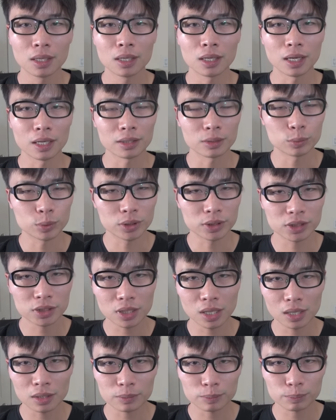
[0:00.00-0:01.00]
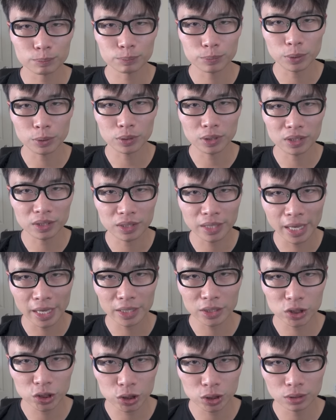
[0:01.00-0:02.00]
and we start building
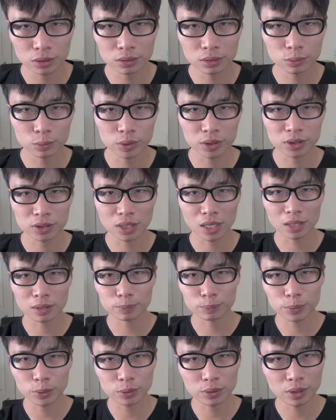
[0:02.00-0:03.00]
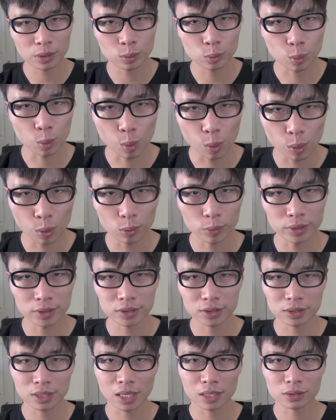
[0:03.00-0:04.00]
nation, we start building war, we
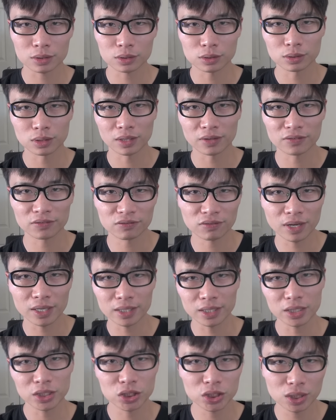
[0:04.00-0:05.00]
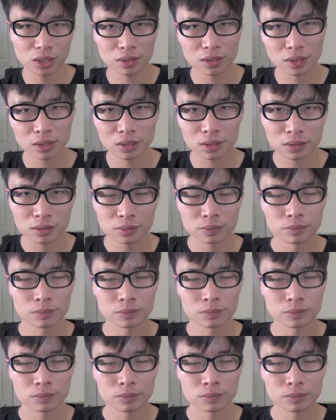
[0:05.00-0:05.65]
start to like fight each other